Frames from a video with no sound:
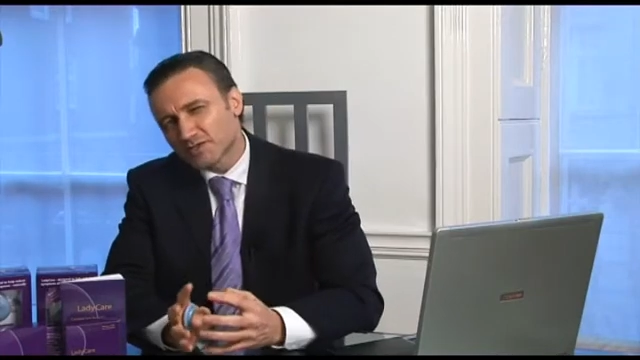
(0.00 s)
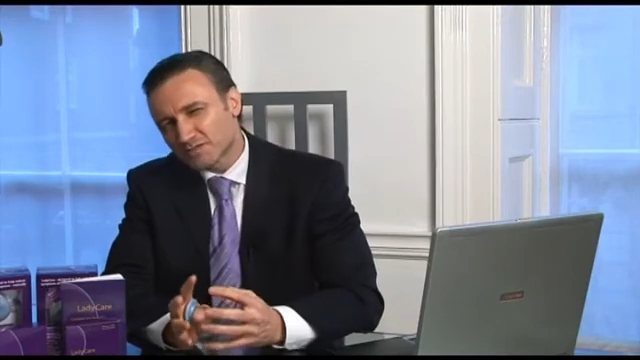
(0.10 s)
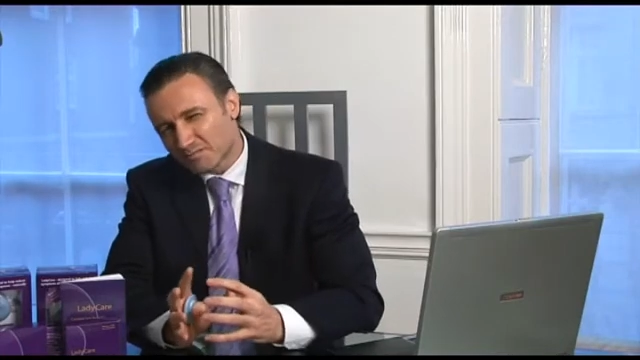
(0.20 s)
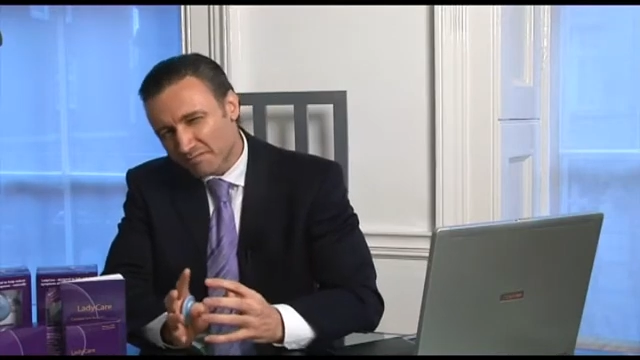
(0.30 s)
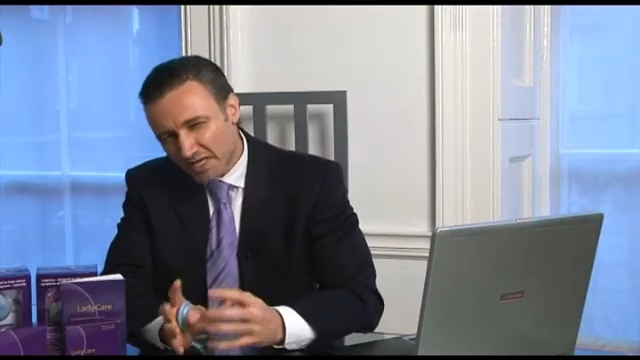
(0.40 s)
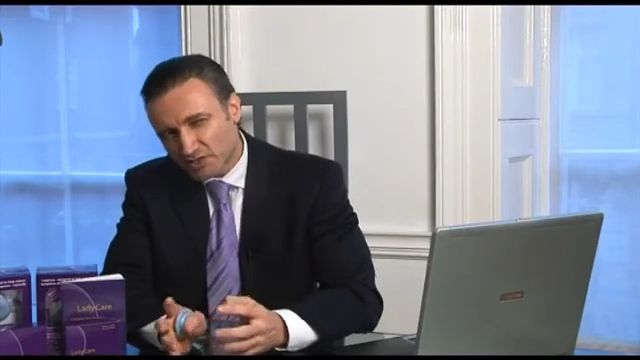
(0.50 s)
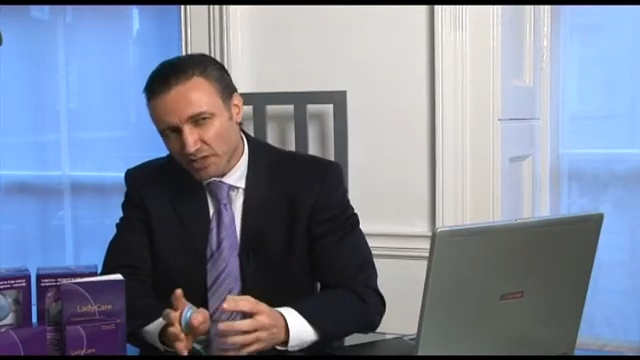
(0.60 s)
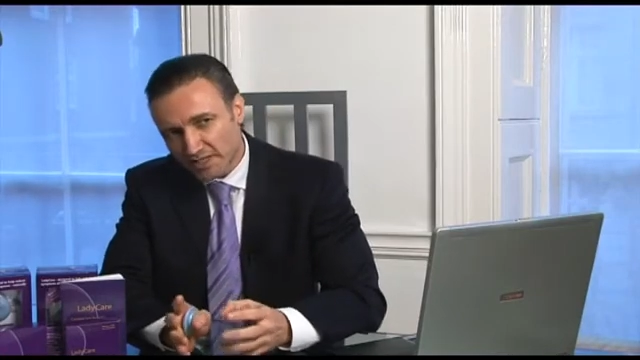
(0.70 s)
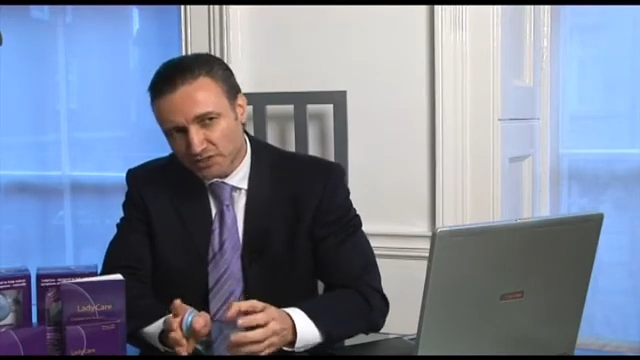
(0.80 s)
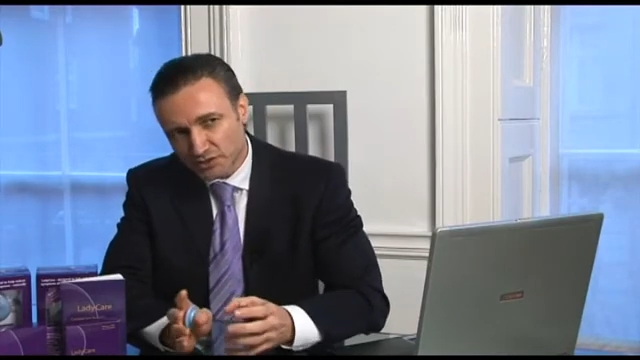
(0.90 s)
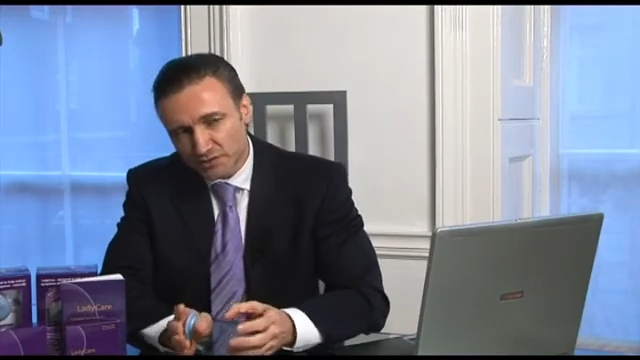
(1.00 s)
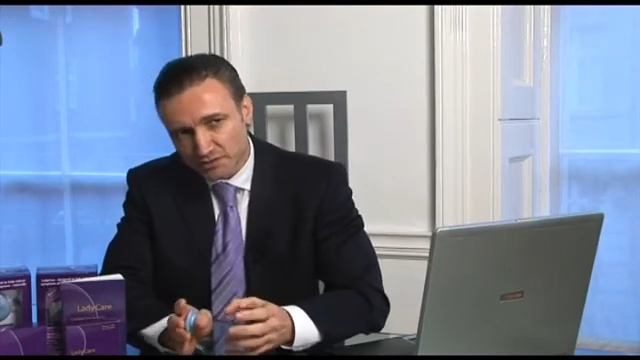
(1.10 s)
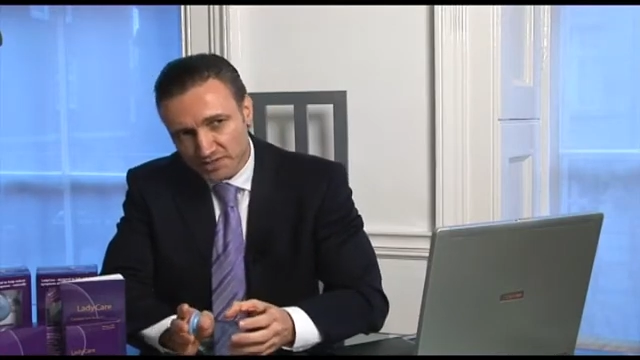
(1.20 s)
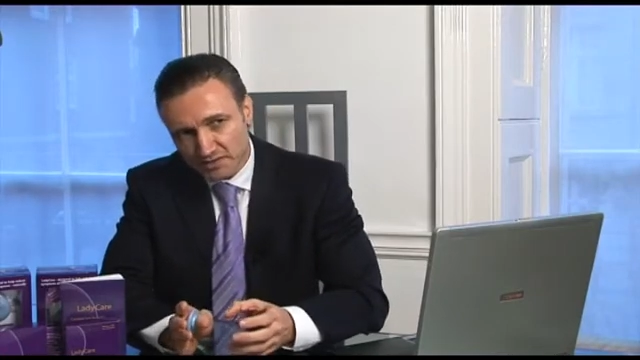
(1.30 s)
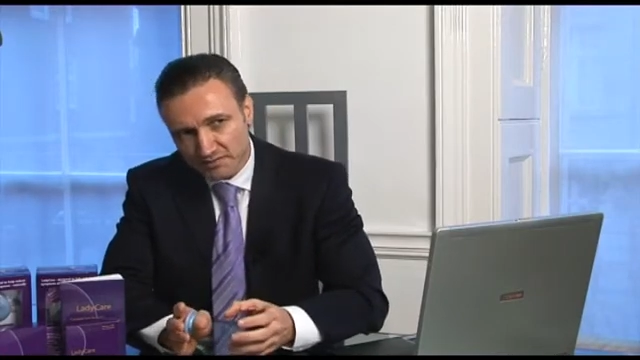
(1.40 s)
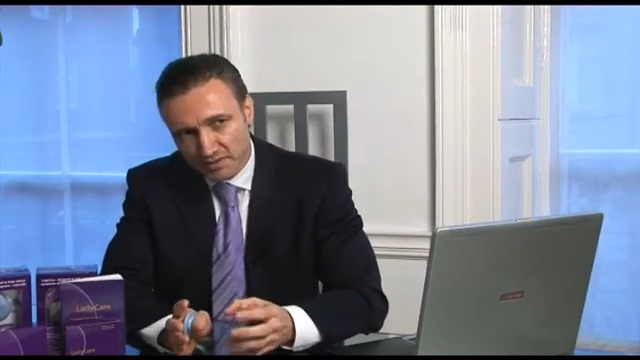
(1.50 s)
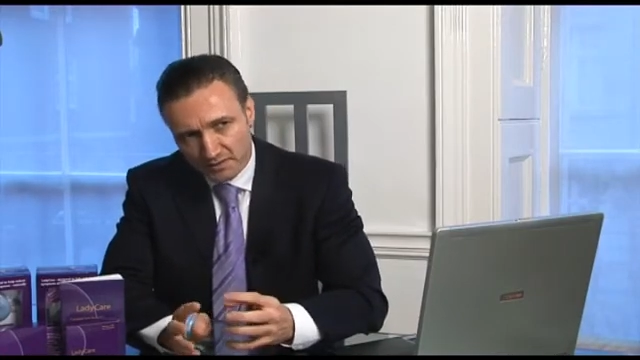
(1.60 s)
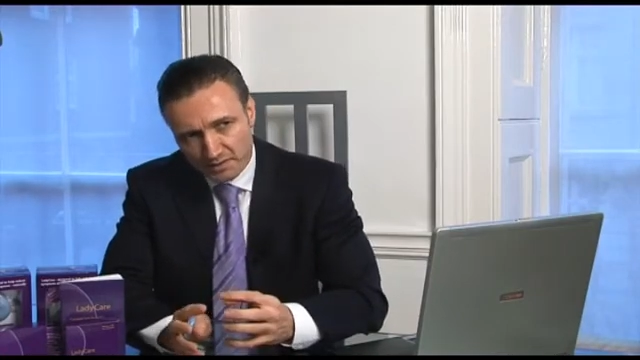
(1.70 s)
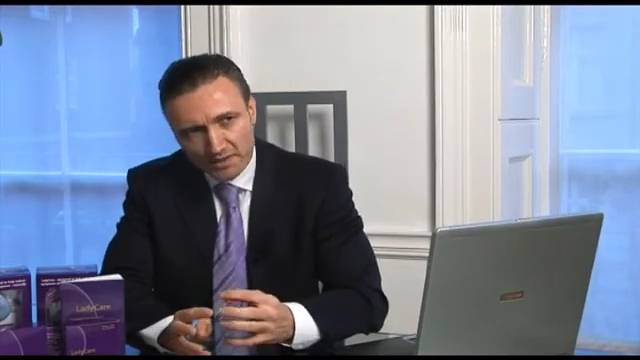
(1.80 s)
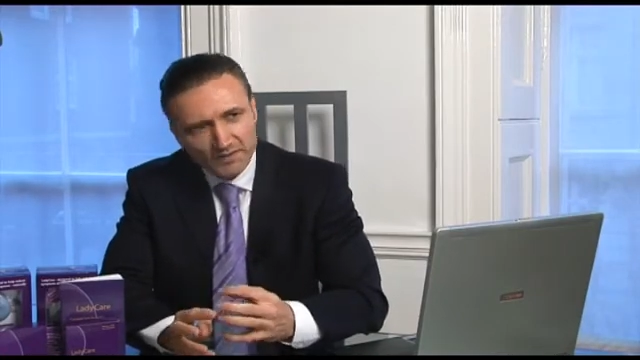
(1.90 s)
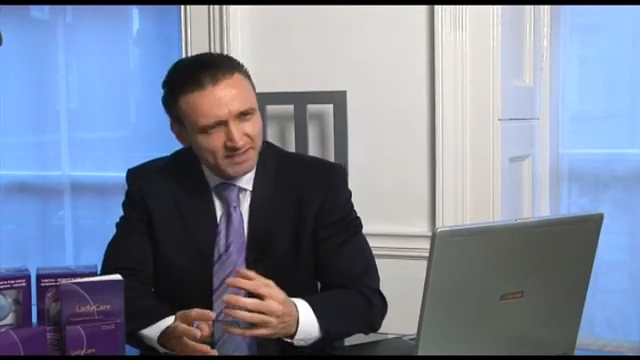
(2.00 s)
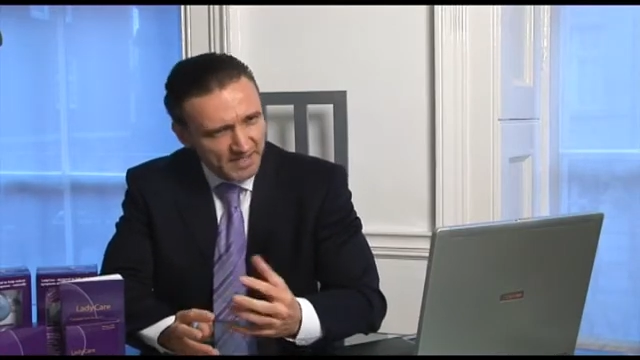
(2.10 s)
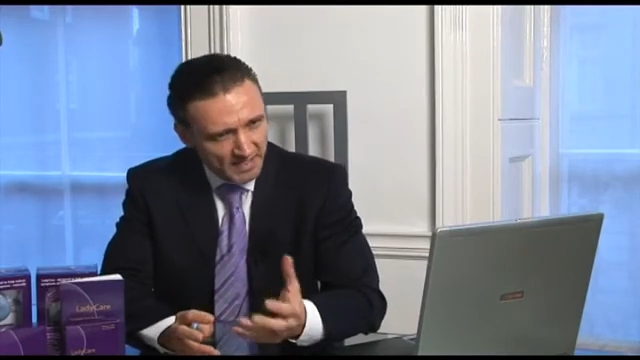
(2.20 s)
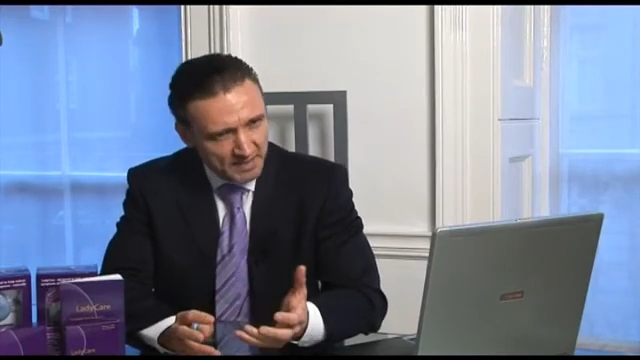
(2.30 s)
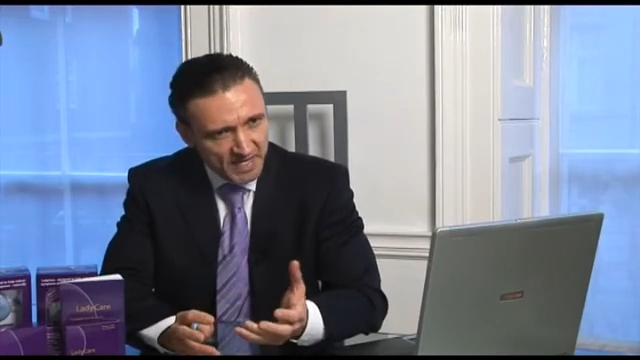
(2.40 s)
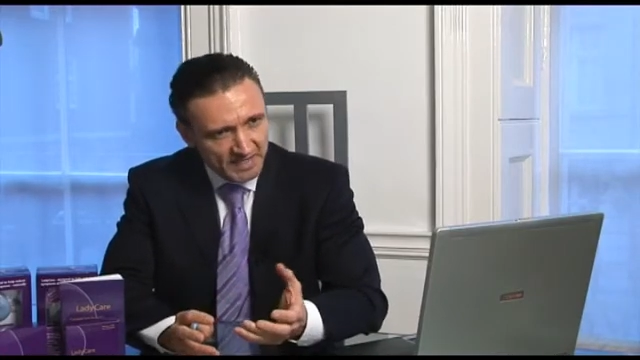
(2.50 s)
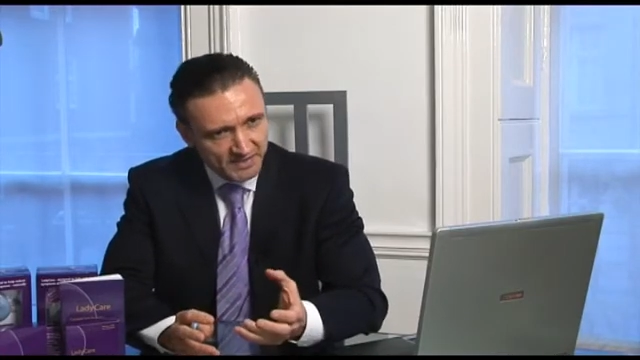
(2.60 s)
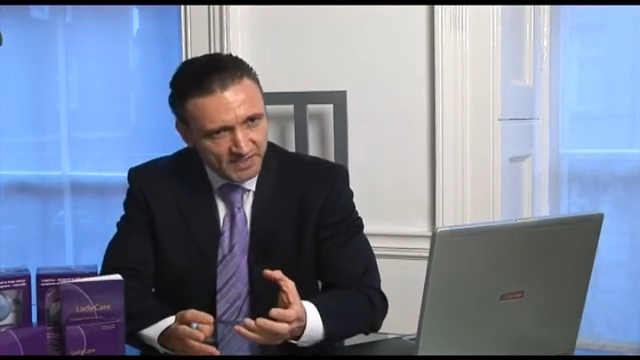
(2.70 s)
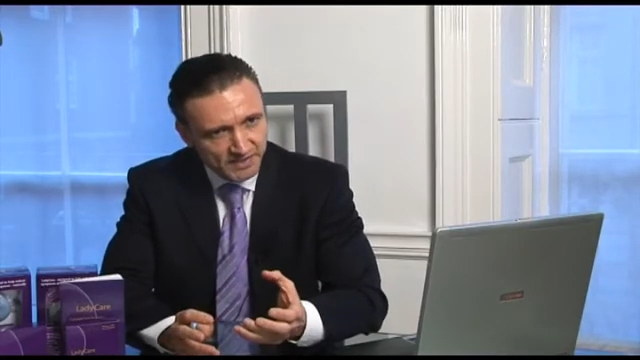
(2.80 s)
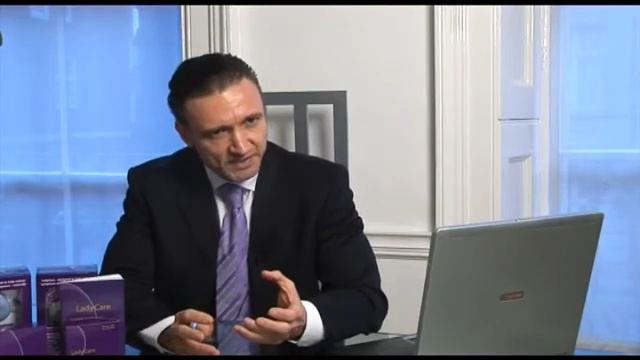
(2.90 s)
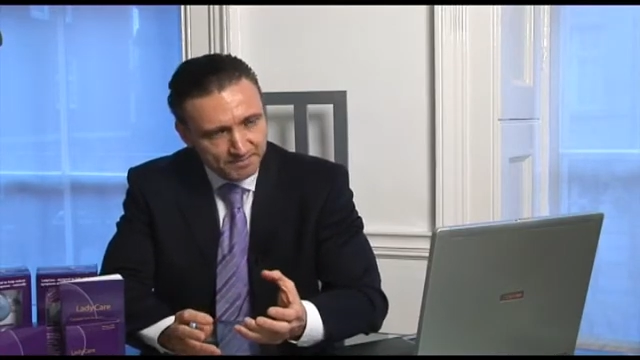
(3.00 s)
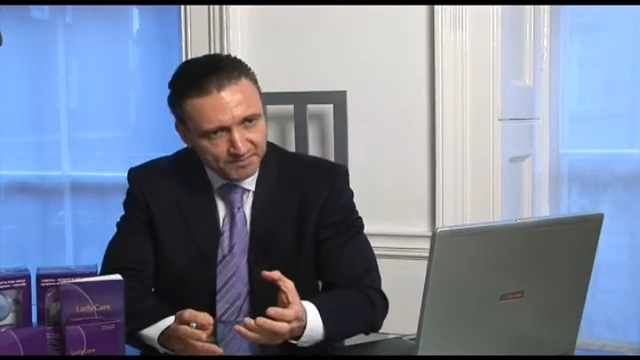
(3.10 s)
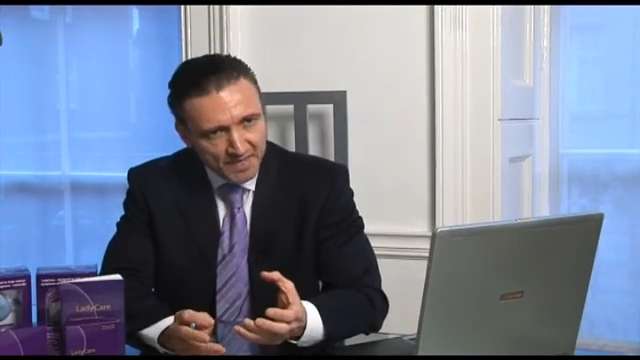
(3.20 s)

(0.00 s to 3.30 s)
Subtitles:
was majorly intrusive on a daily basis.